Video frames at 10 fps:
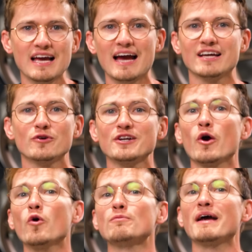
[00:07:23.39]
I can already
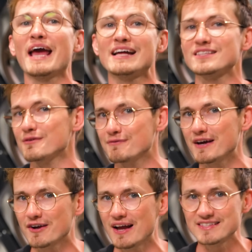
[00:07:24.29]
hold my hat to the
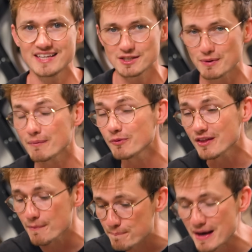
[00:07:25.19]
fire and say it's probably one of
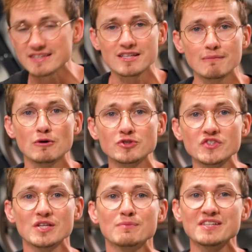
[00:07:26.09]
the best and most
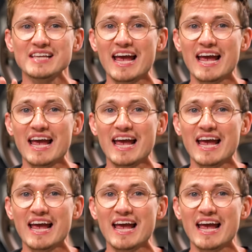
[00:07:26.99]
seamless